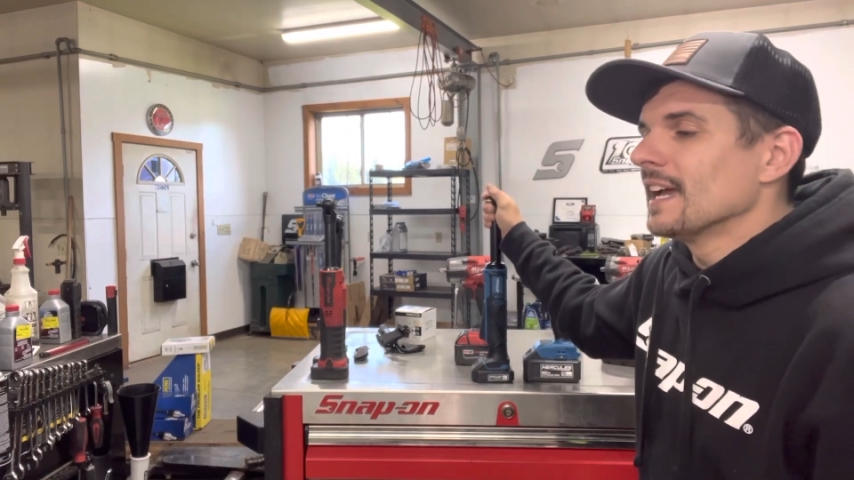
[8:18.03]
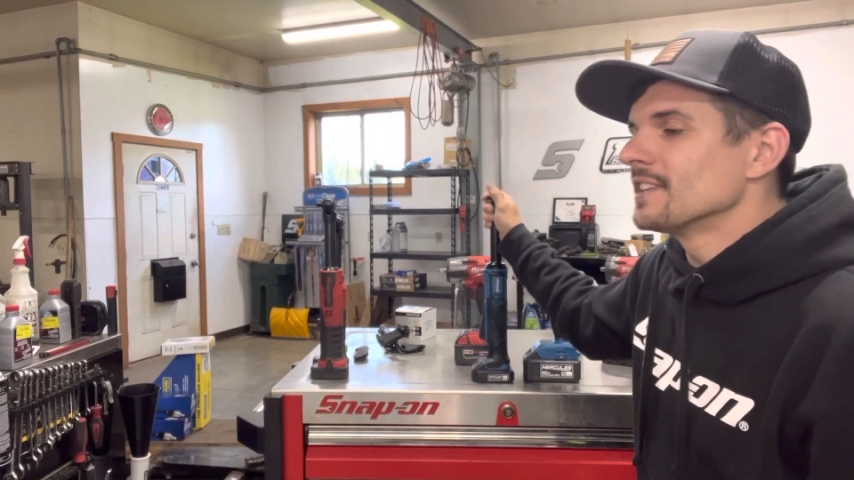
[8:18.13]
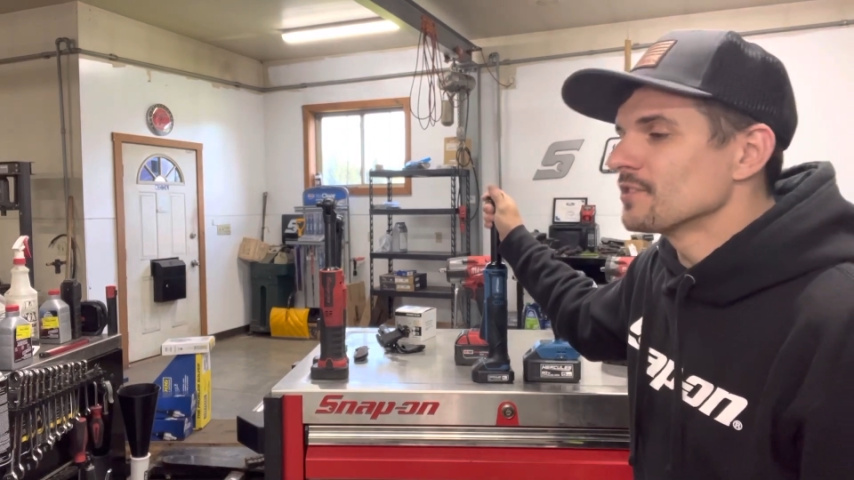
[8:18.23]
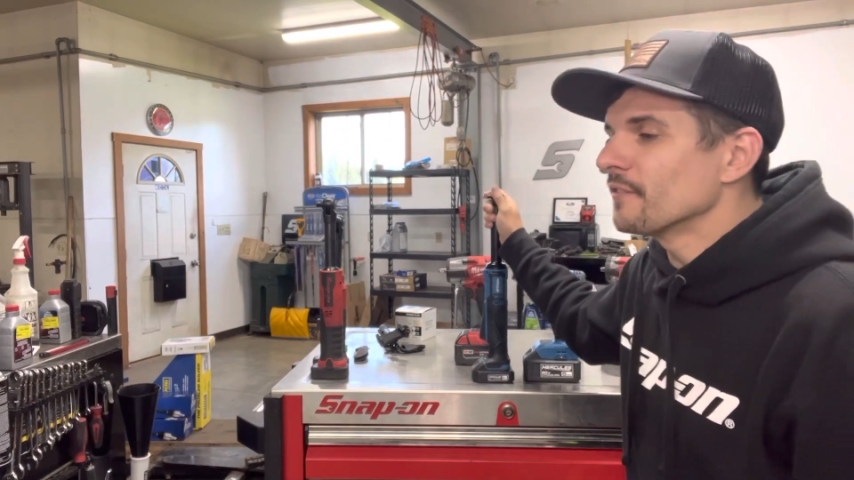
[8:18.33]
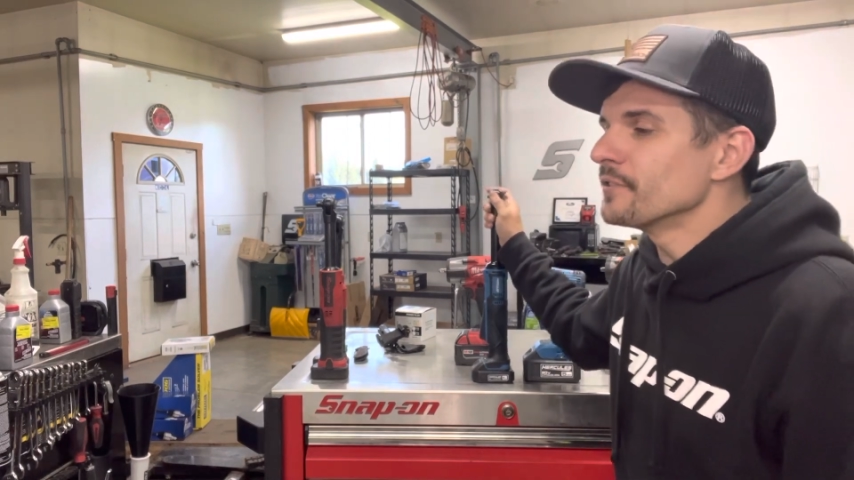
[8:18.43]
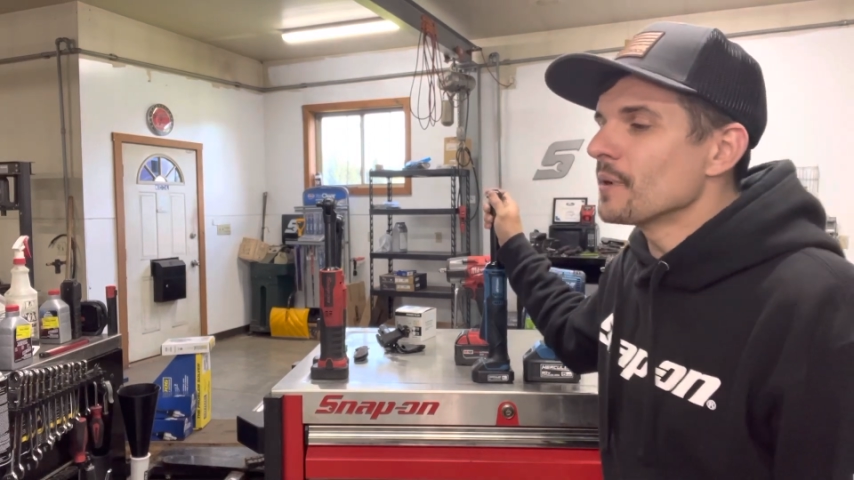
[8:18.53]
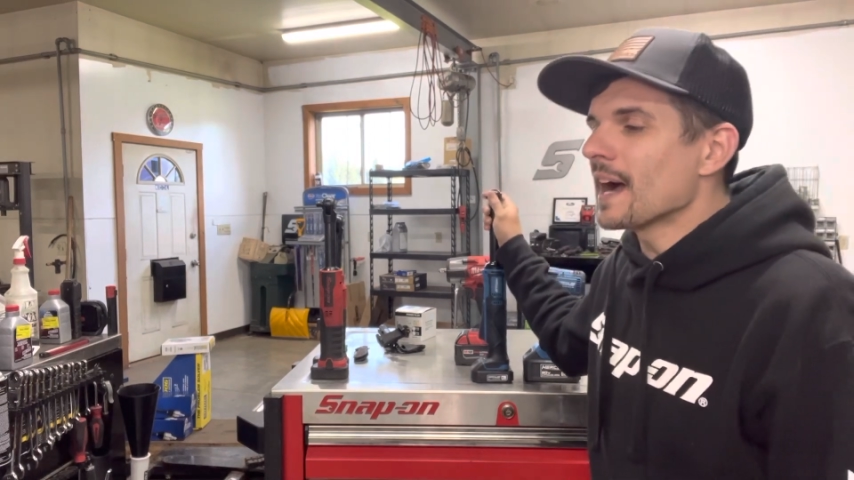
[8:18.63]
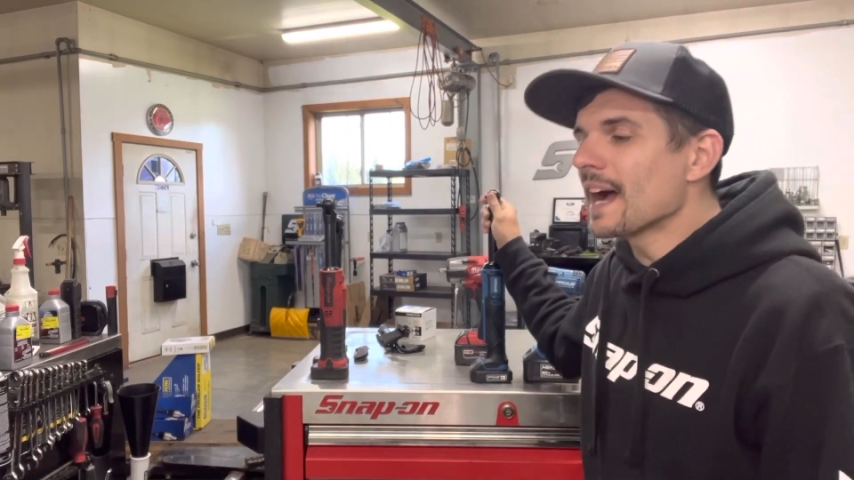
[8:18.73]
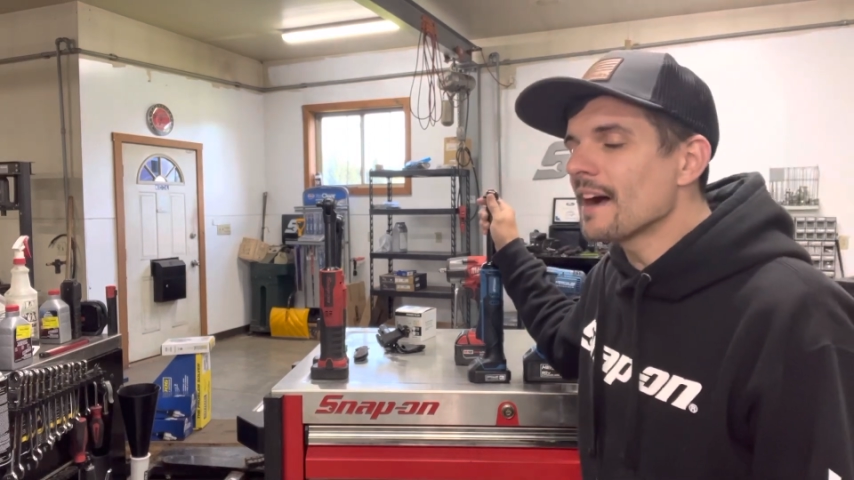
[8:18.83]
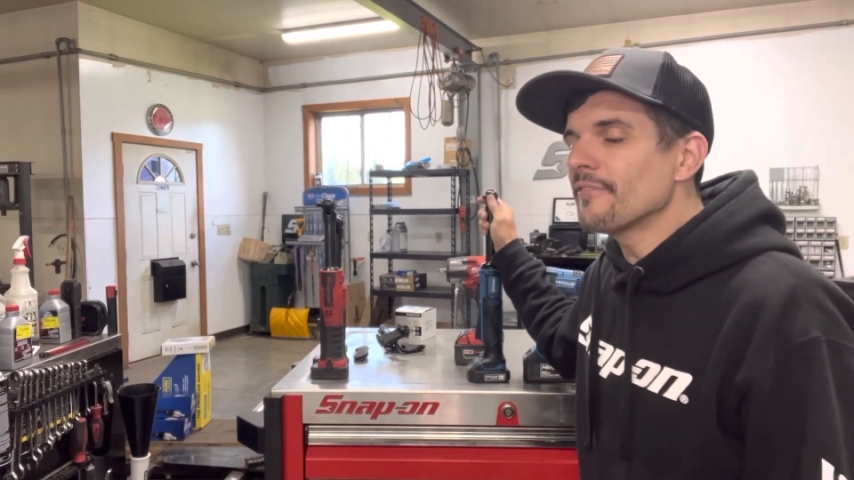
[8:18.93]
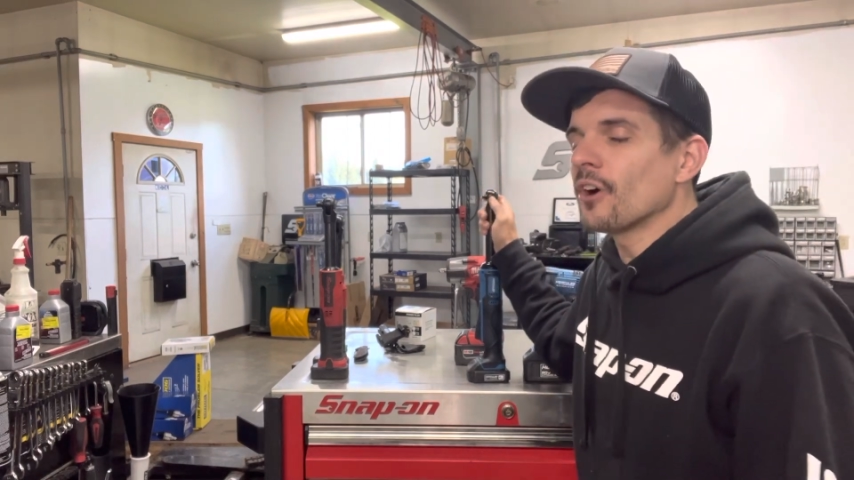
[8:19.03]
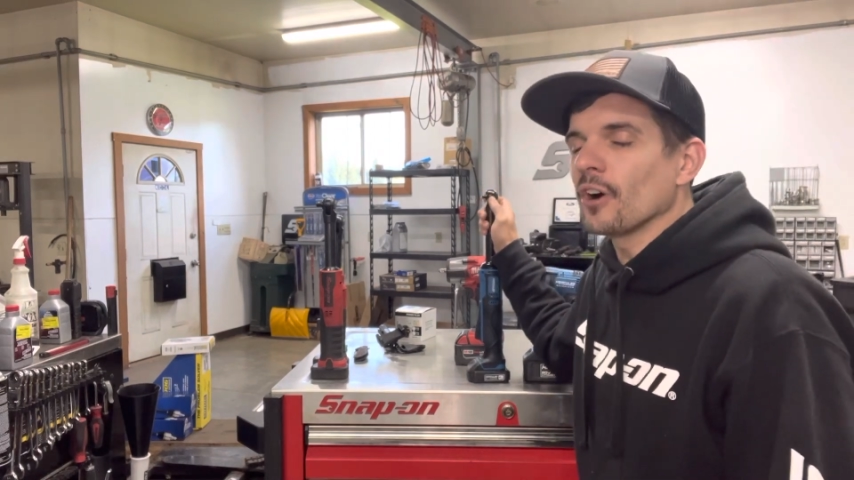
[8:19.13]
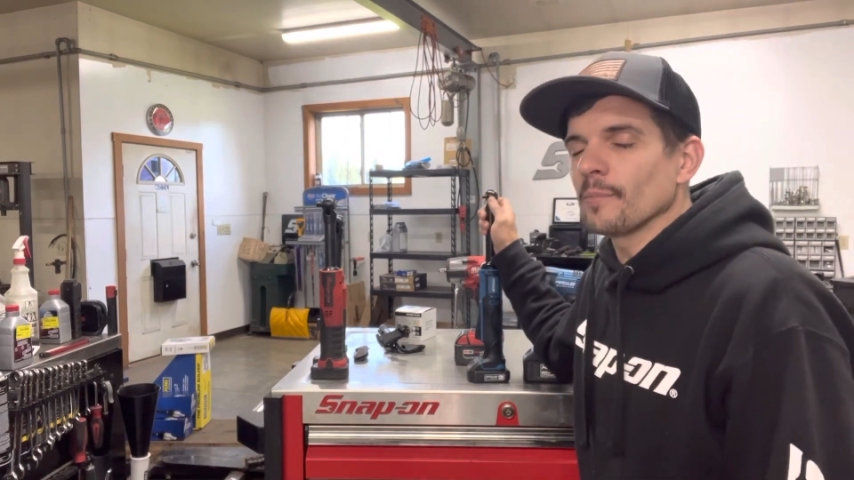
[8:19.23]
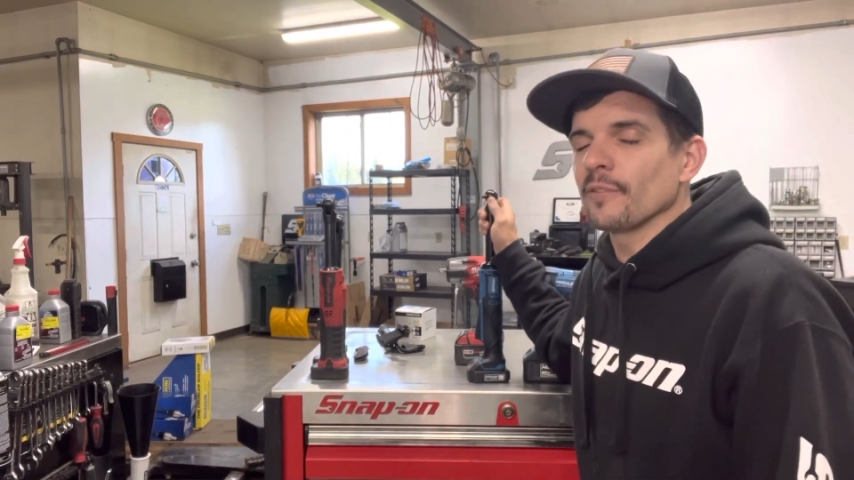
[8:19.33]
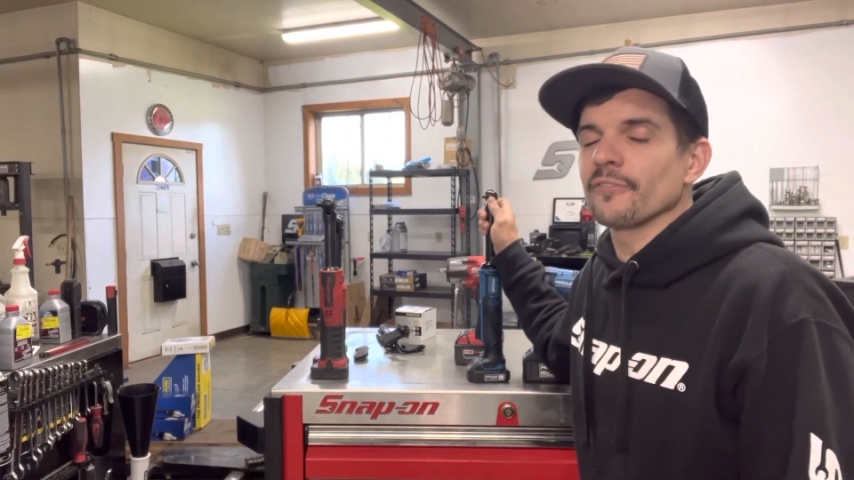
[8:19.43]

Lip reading: And so if you have a Harbor